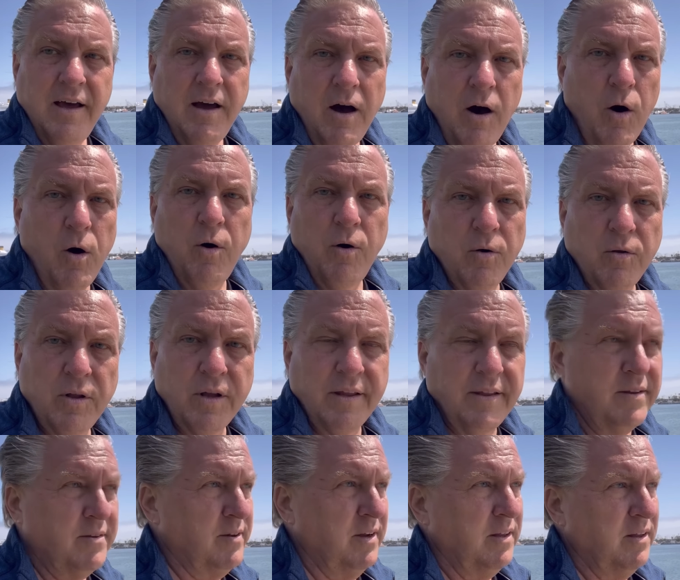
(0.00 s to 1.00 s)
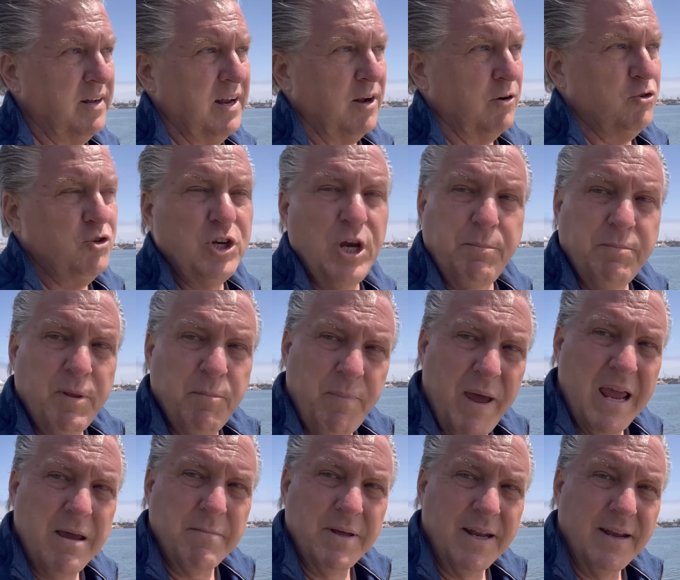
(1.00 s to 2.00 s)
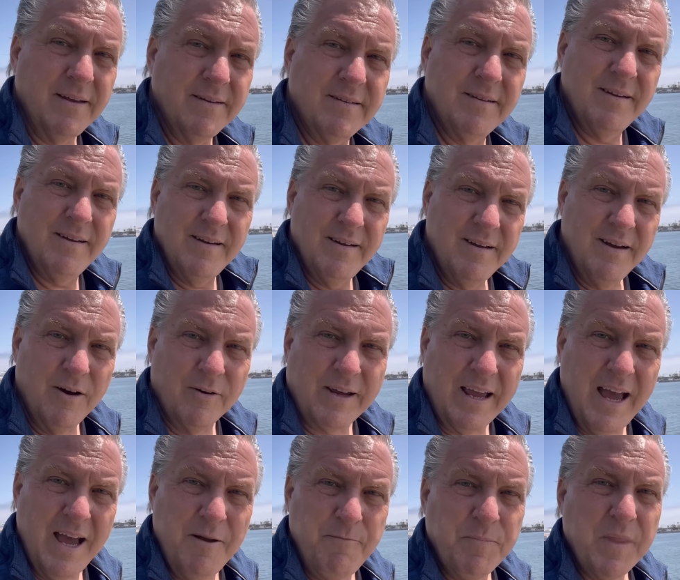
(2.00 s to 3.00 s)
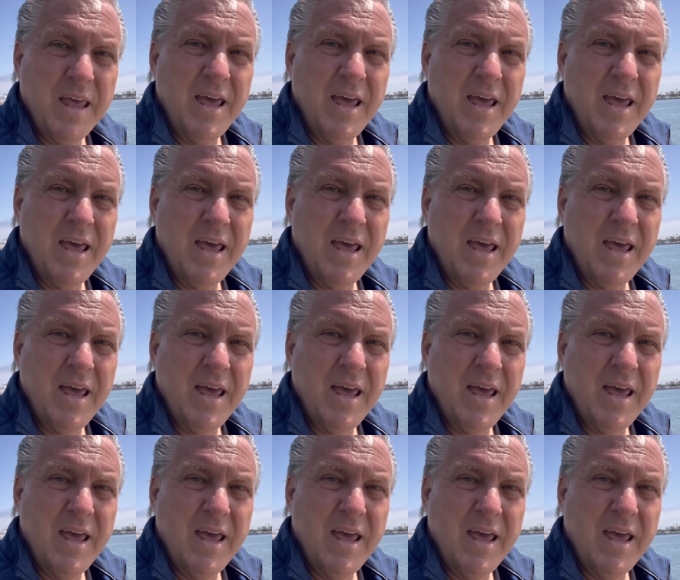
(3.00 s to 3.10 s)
Oh, look at this thing. Look at how cheap the payment is, okay?